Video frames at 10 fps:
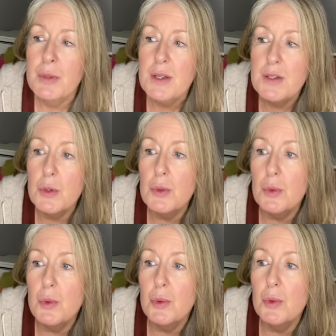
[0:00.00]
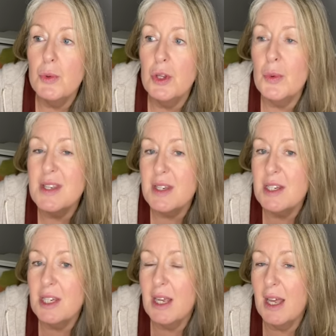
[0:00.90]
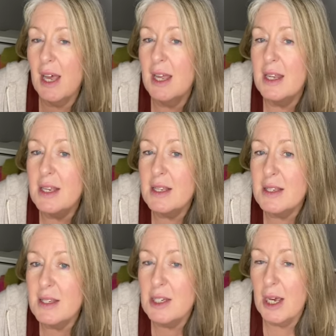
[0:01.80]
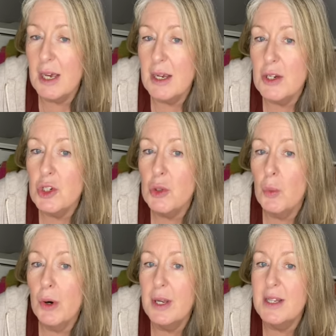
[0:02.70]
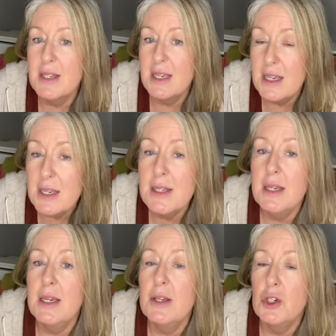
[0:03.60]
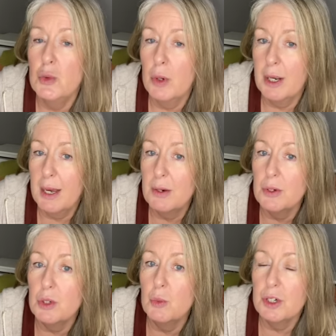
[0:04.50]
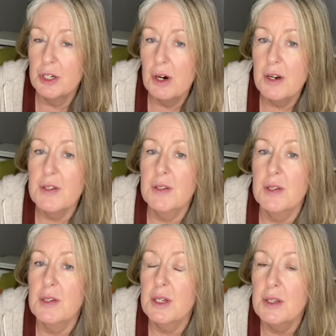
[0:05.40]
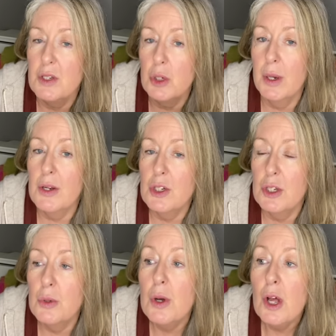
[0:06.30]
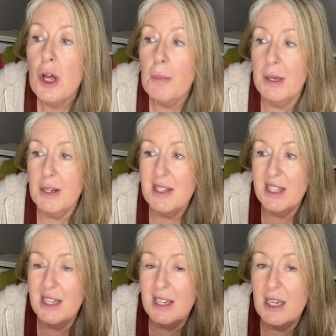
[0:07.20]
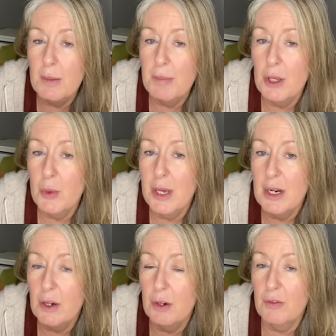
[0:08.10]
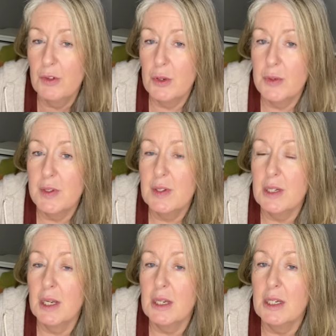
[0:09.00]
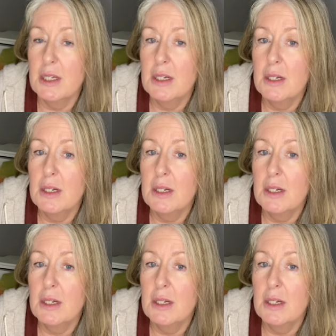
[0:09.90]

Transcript: So there isn't any stage where it's easy to work out what a narcissist is doing to you because they keep you in a confused state.